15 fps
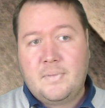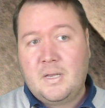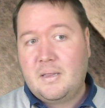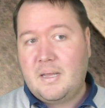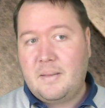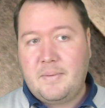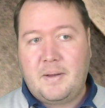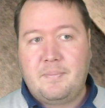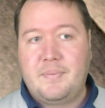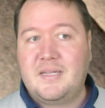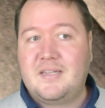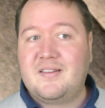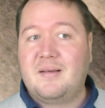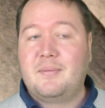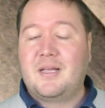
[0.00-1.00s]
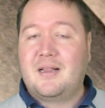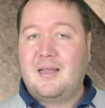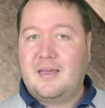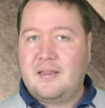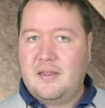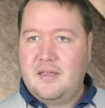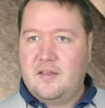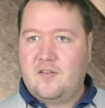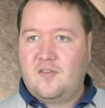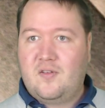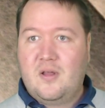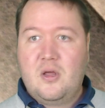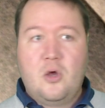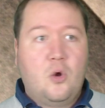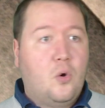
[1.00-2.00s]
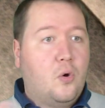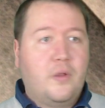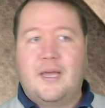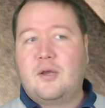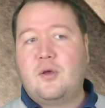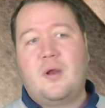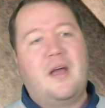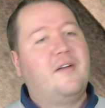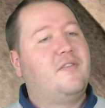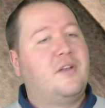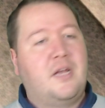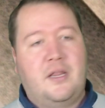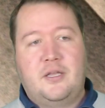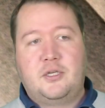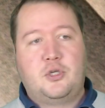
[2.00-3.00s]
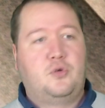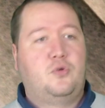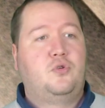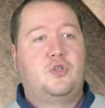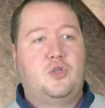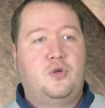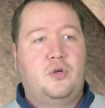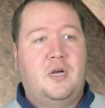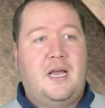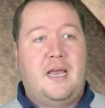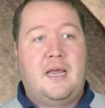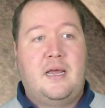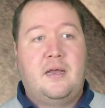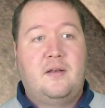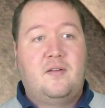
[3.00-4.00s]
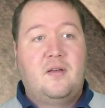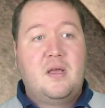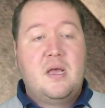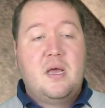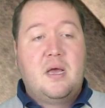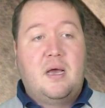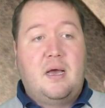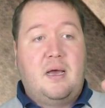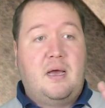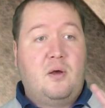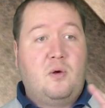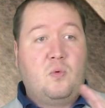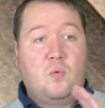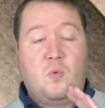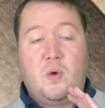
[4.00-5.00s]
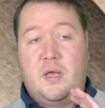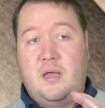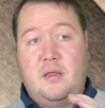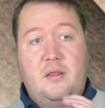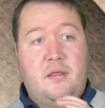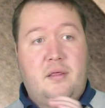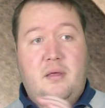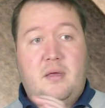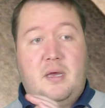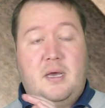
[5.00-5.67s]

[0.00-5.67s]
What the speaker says: They might bid something like this. Or they could have another two-suitor hand with